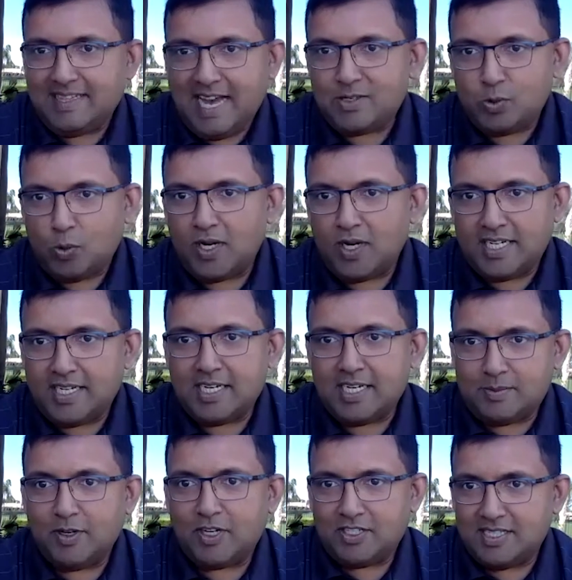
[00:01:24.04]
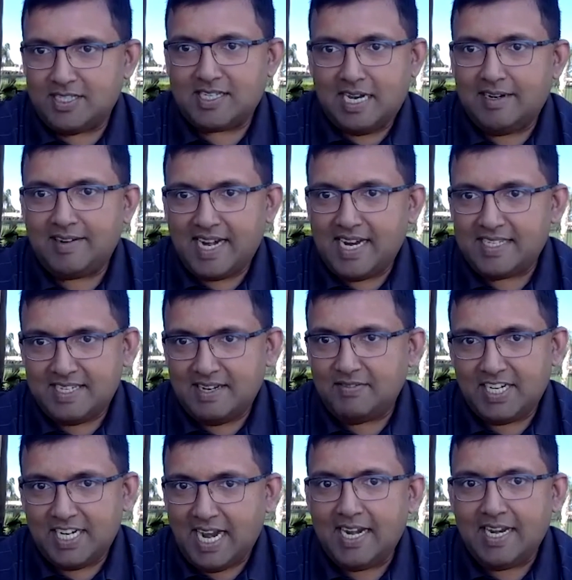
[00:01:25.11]
that's what it is, because this country has
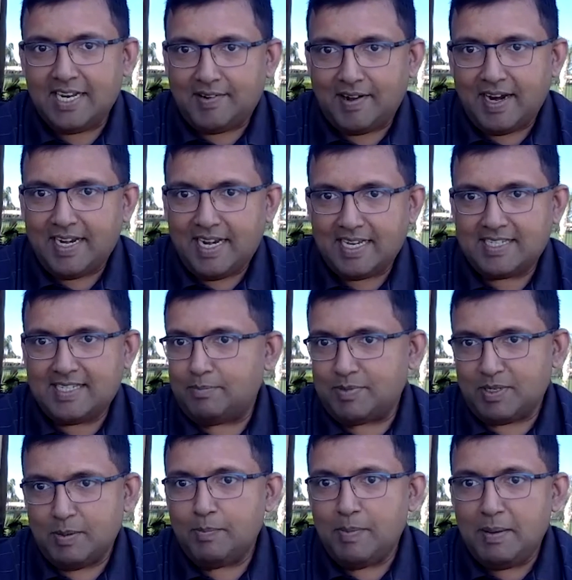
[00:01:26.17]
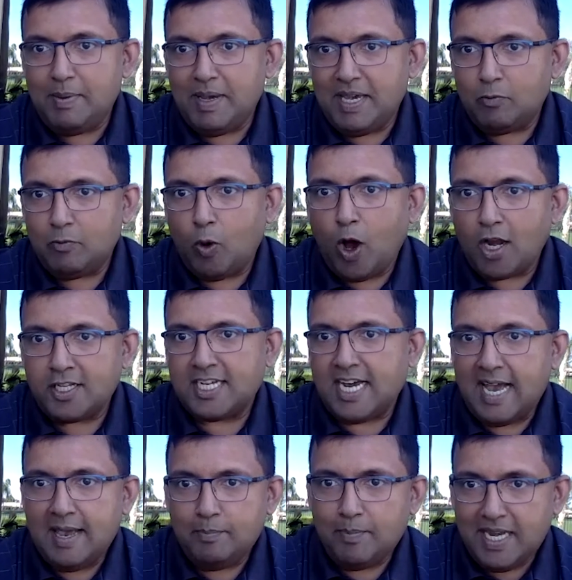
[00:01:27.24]
never done it, right? Except maybe in
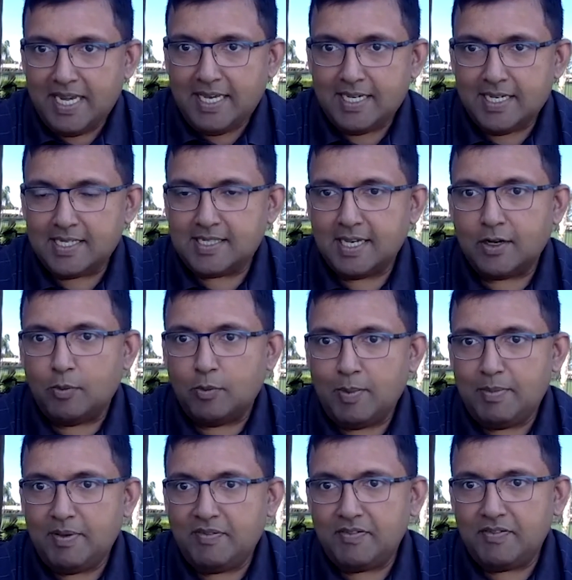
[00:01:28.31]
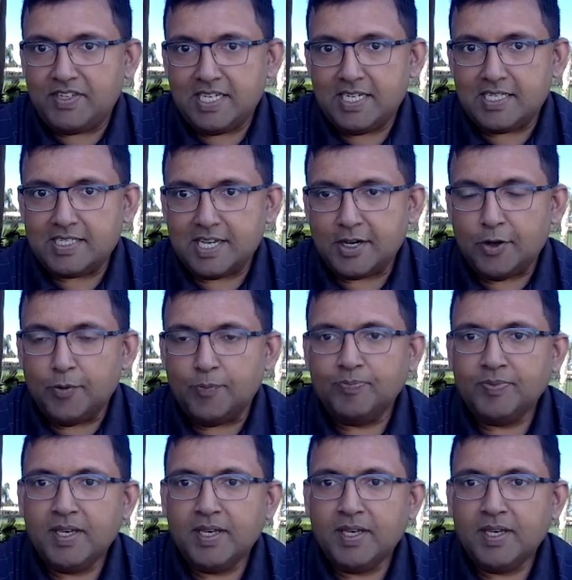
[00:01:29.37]
wartime, many years ago, maybe 50 years ago.